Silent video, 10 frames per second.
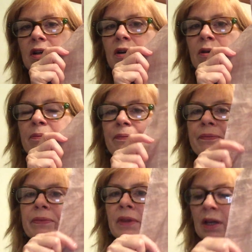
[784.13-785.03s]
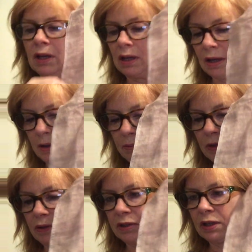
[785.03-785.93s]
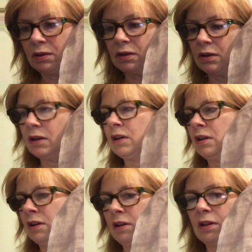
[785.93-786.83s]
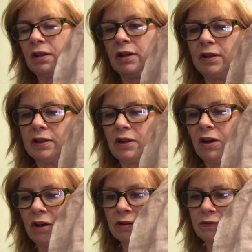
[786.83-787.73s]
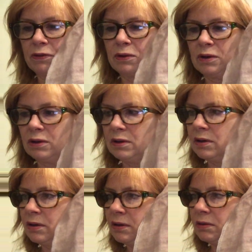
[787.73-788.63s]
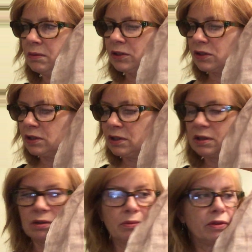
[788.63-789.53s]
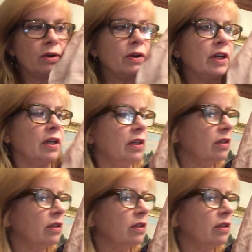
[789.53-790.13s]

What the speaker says: I'm using the called for, which I'm sorry, I